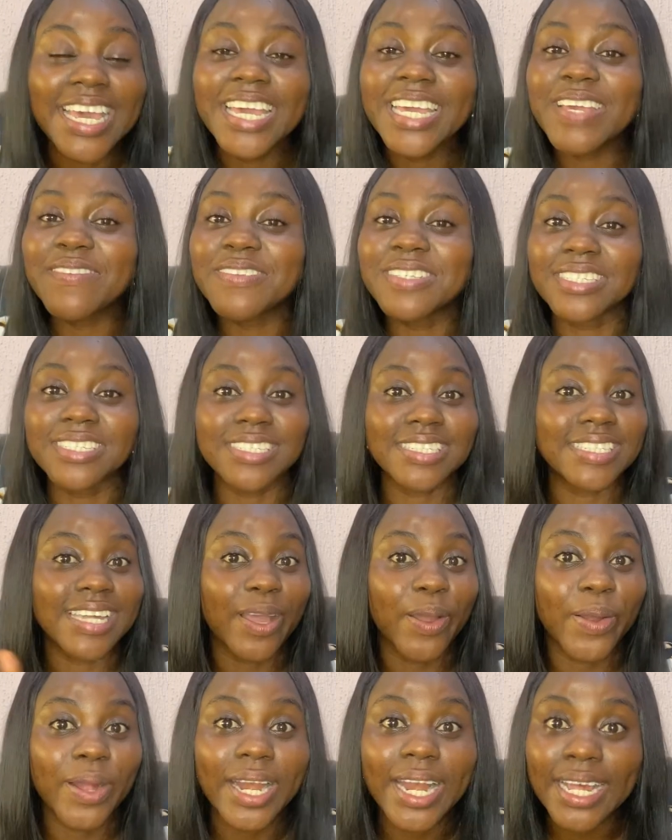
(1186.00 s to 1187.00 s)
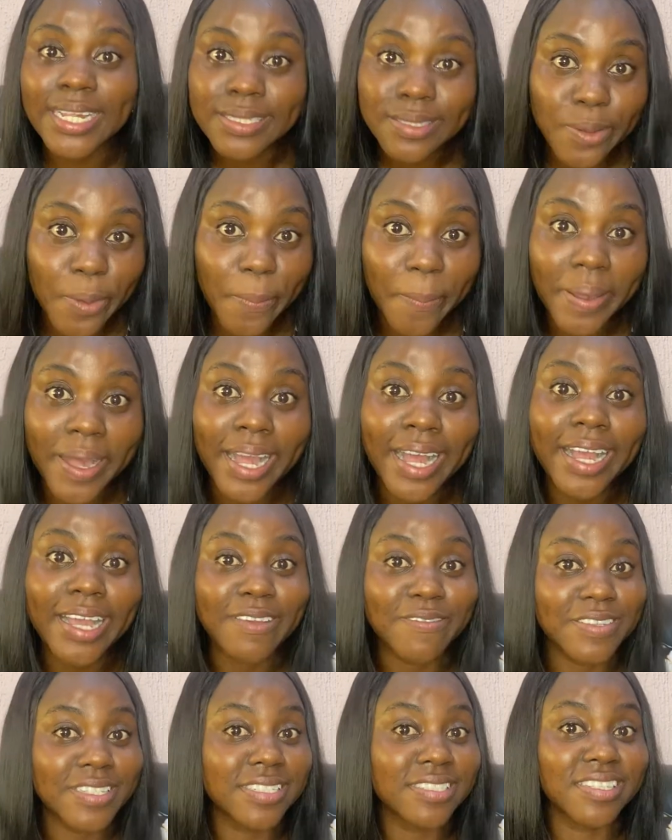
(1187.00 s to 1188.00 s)
If it is a class upper,
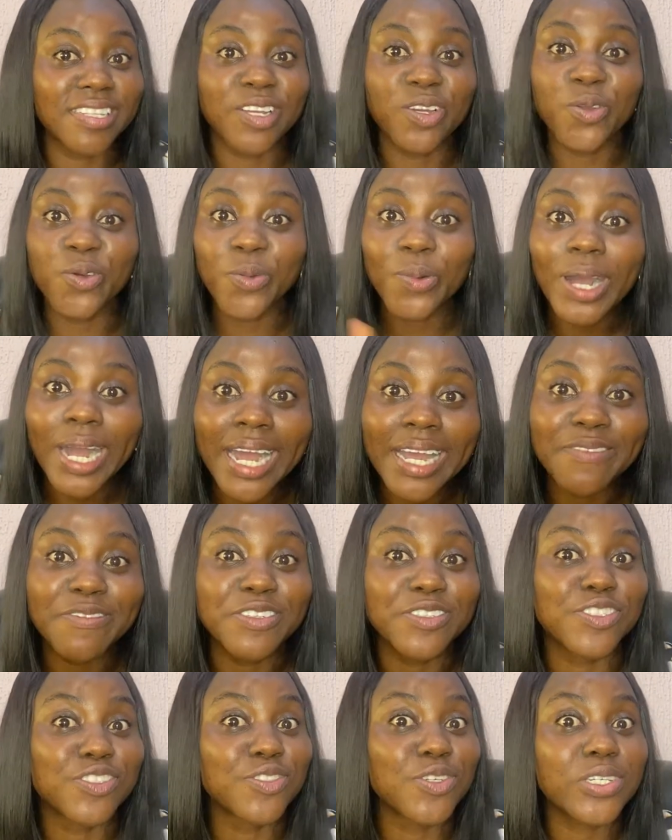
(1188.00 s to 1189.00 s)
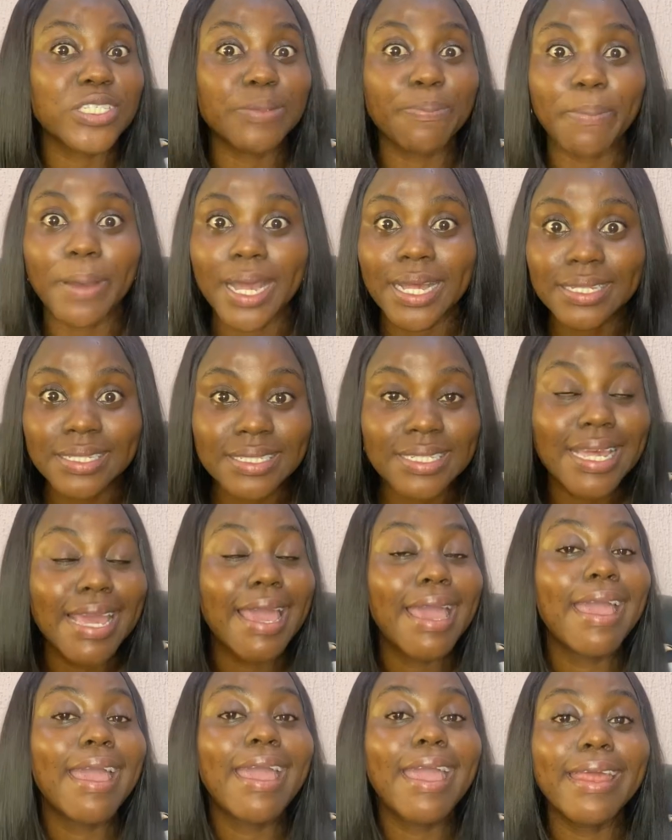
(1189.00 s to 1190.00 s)
if it is in lower, if it is just pass,
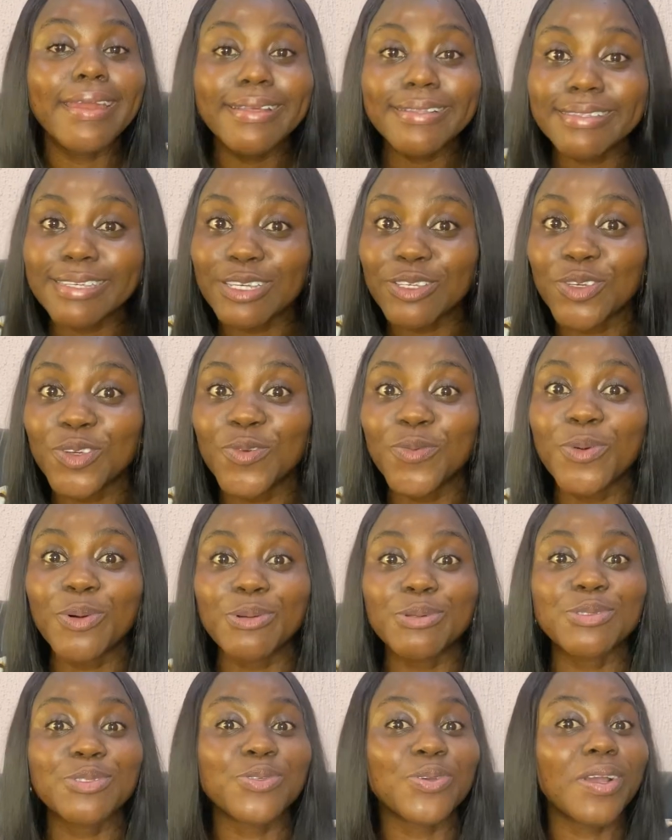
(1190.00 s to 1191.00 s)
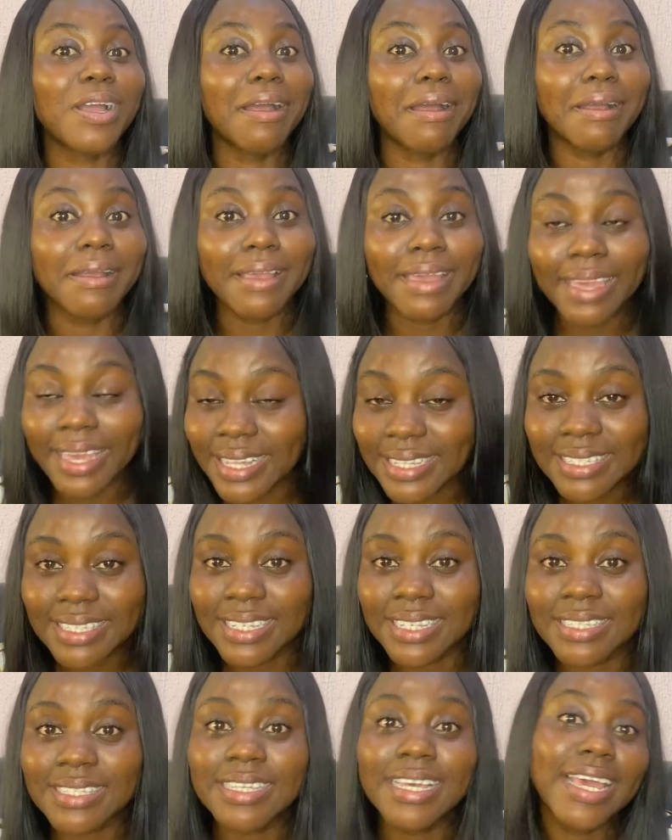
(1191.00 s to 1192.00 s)
anything you want, you can get
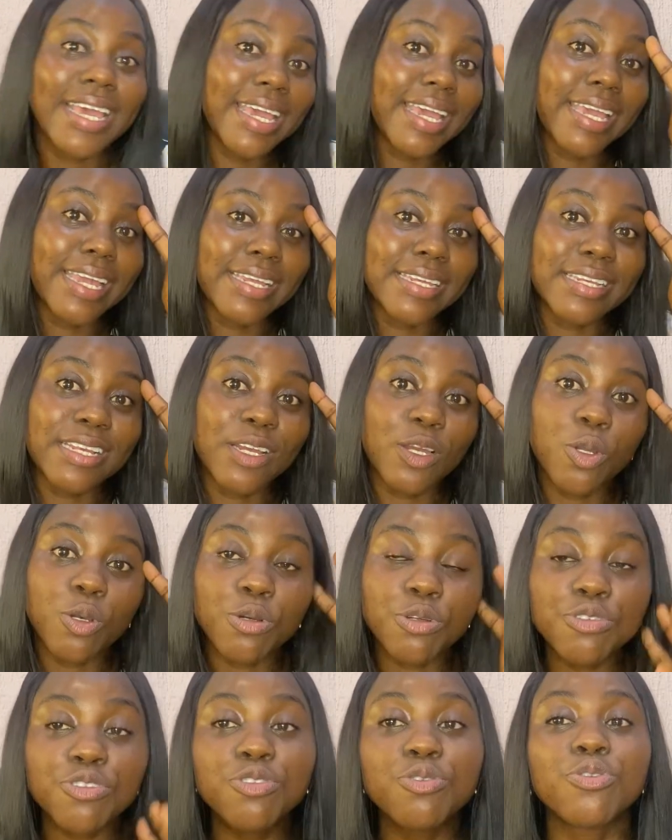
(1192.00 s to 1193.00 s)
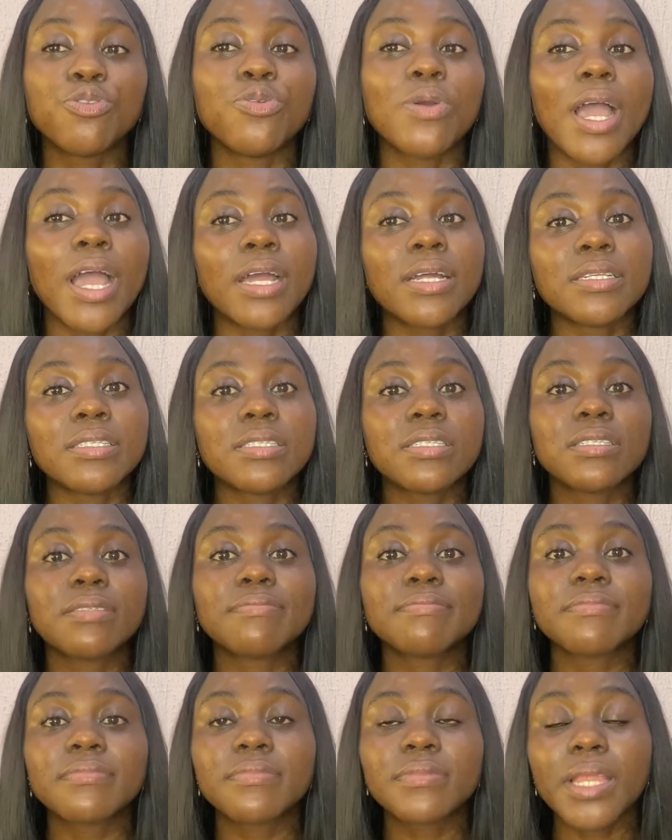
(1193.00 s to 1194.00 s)
it in the law school and
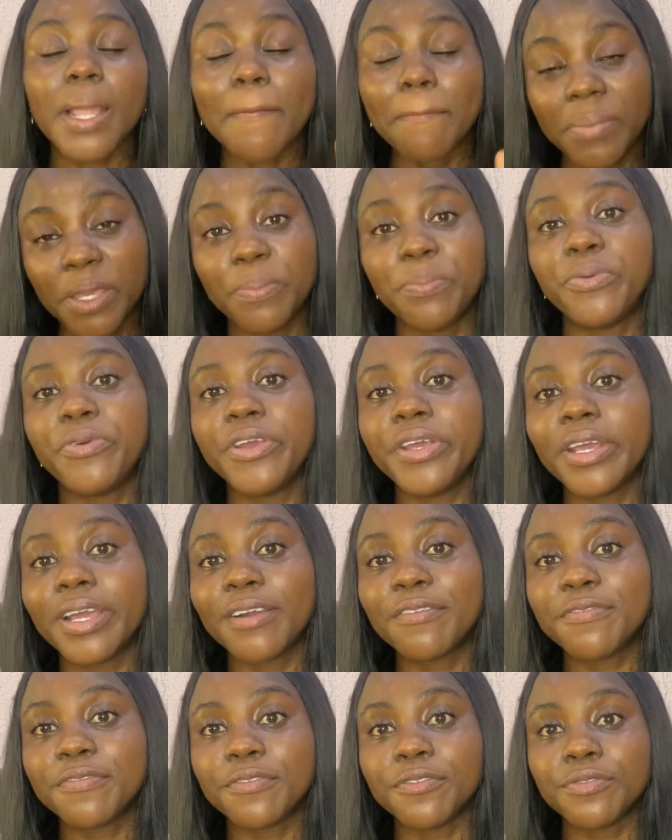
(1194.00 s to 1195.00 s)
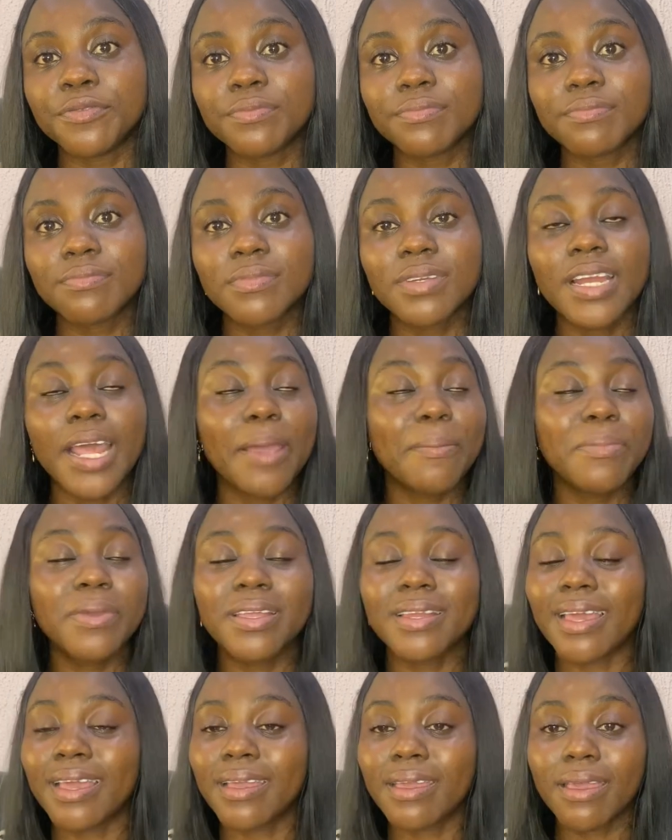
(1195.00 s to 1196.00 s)
be prayerful. I mean,
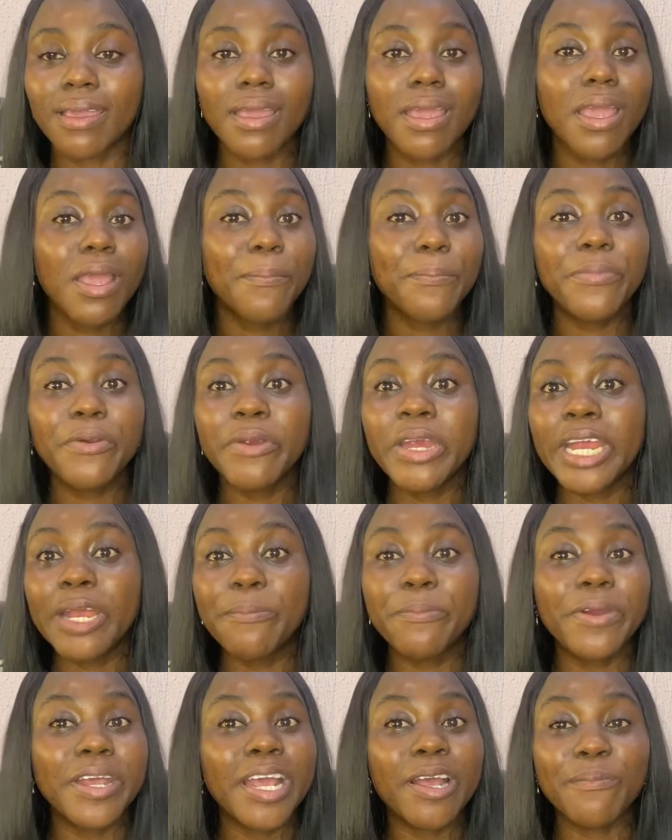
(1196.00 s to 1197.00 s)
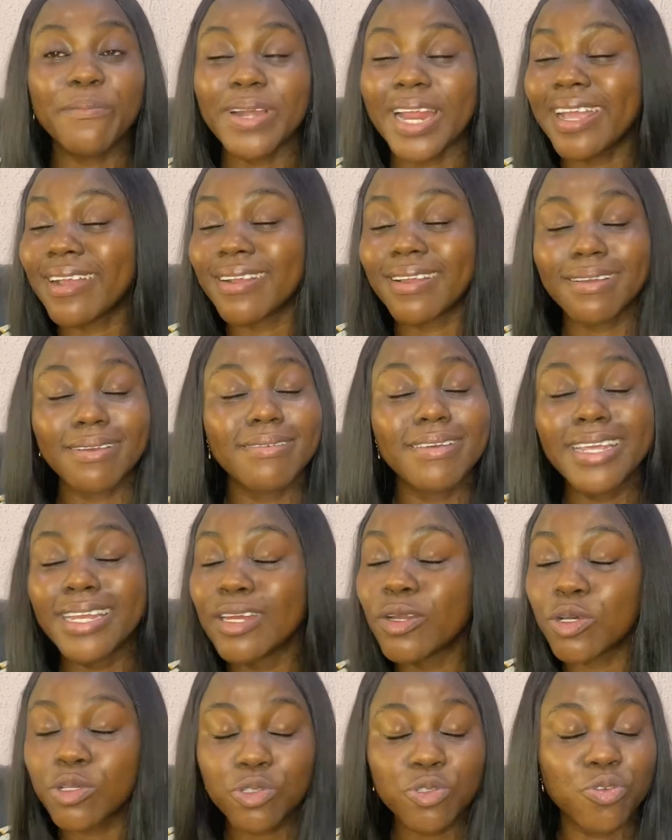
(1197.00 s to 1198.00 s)
like, prayer, like, in
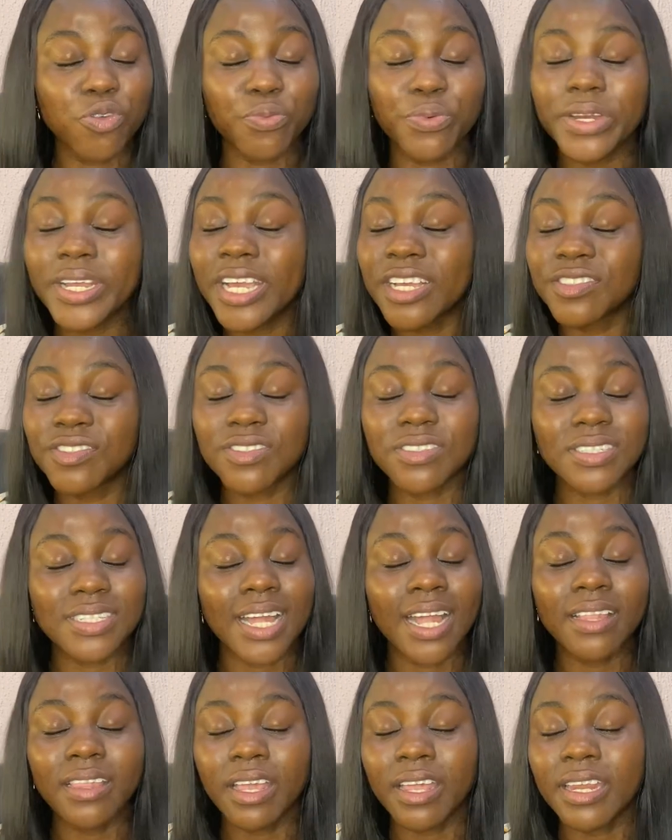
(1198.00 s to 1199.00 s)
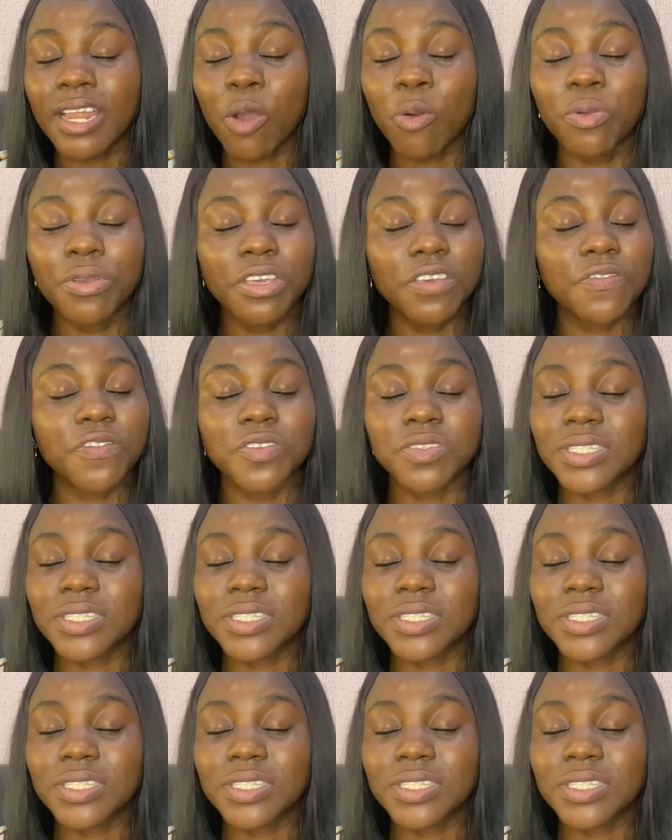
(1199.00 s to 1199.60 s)
law school, prayer is just that thing that will give you